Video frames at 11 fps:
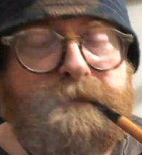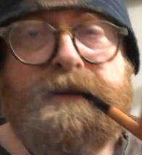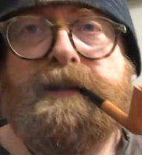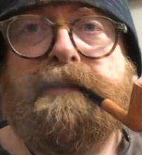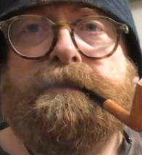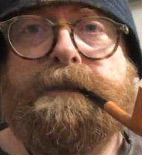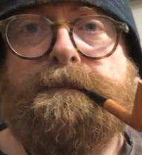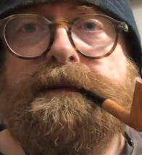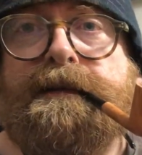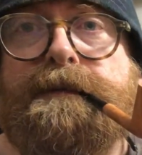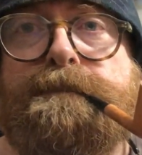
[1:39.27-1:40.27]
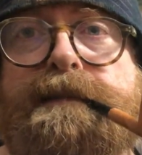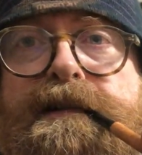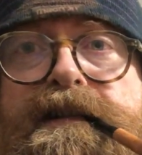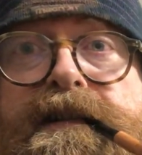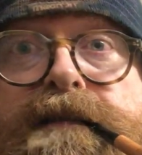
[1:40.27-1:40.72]
No great
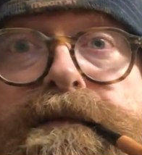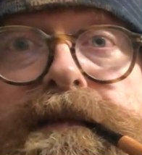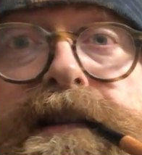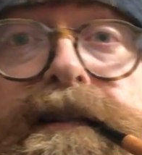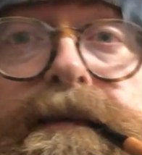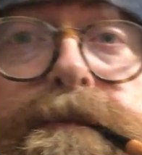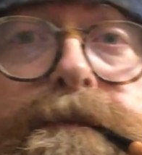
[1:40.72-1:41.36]
punch in the face.